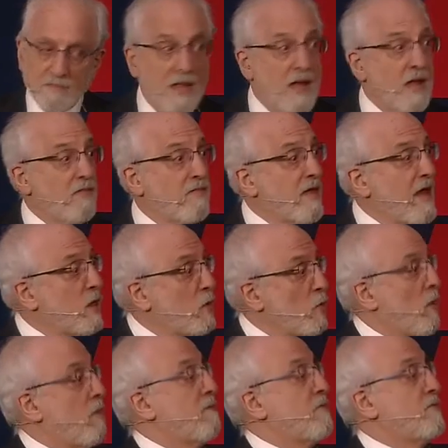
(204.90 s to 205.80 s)
And thank
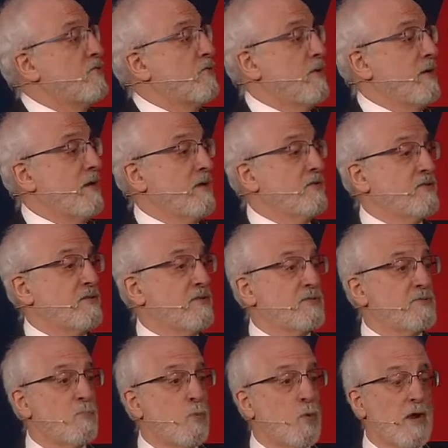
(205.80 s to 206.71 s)
you all for joining us
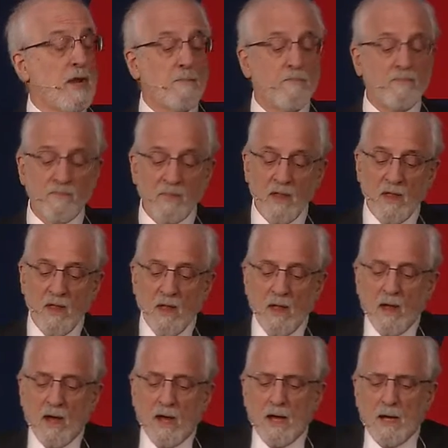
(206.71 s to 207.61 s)
this morning.
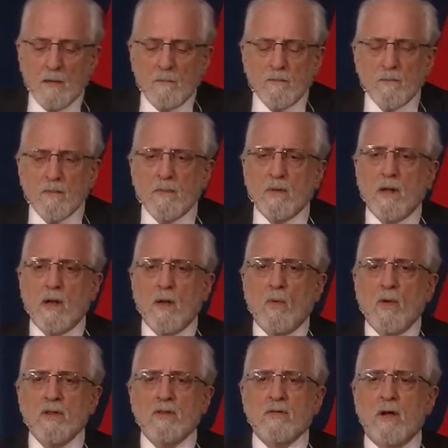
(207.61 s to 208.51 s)
I
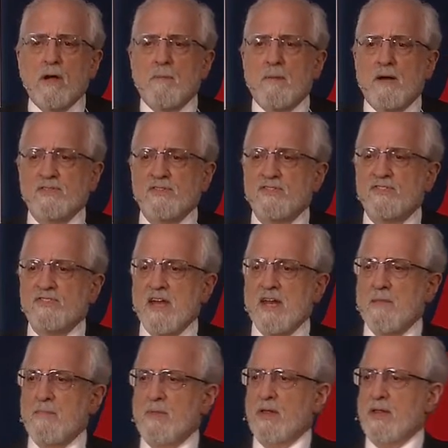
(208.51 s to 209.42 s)
want to talk about
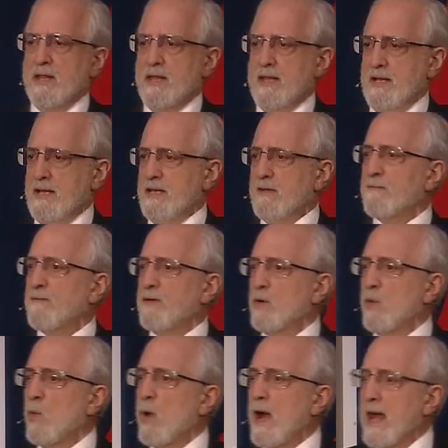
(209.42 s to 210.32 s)
sustainability in a different
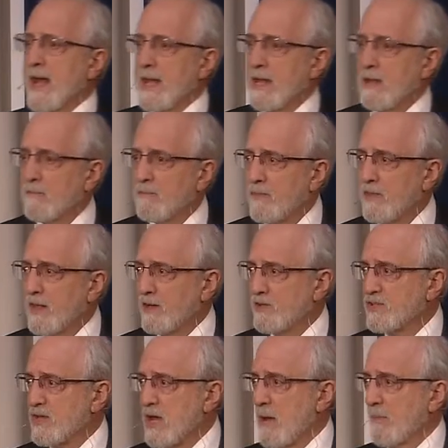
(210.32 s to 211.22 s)
way than
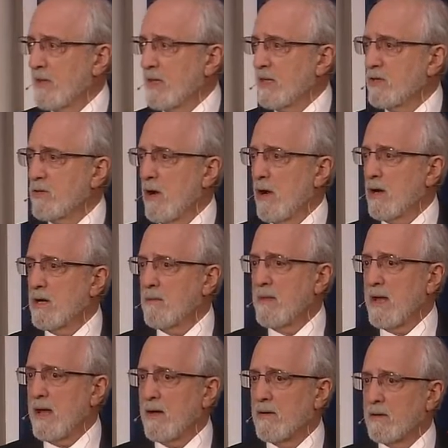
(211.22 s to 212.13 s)
it's commonly talked
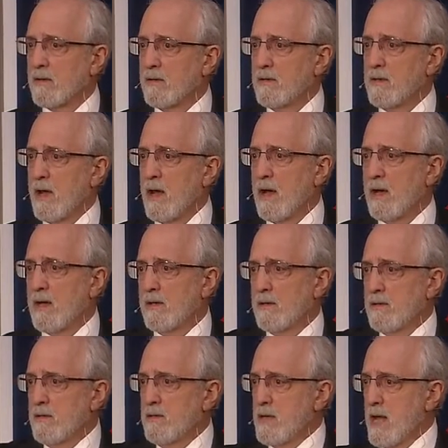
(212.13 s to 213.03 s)
about,
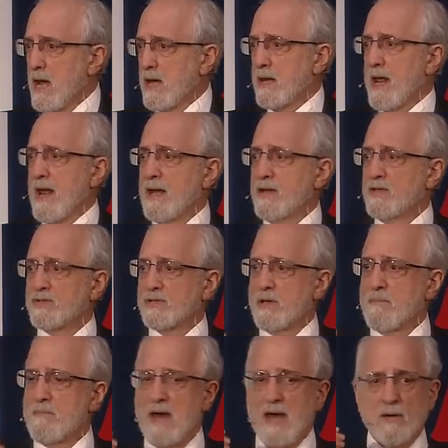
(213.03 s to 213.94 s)
not as
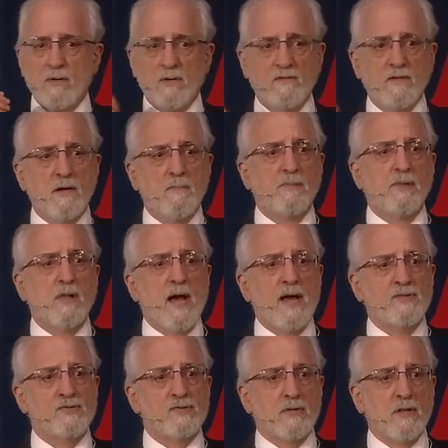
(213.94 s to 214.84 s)
a matter of
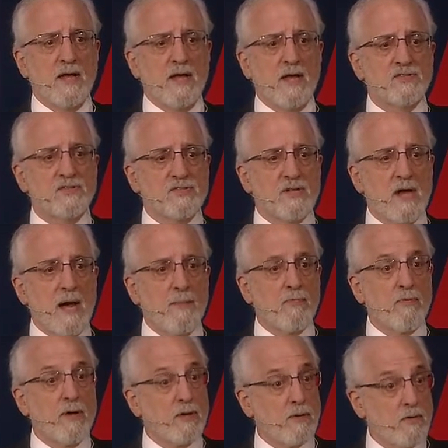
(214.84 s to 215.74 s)
compliance or license to
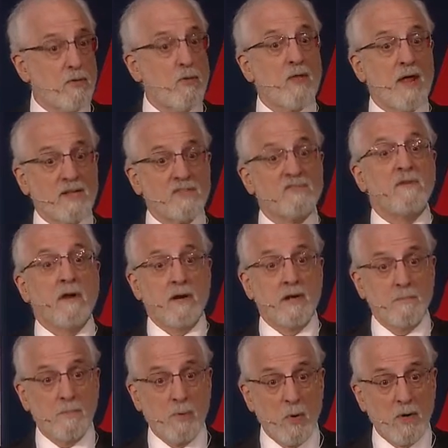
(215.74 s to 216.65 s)
operate, although that is
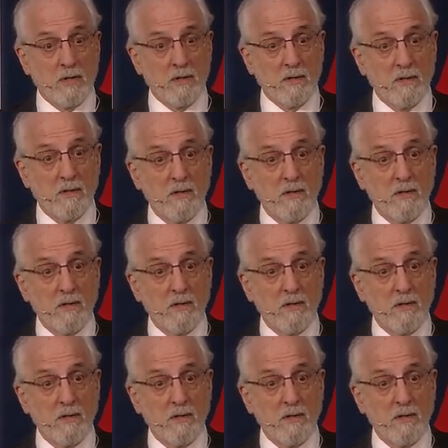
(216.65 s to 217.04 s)
very important.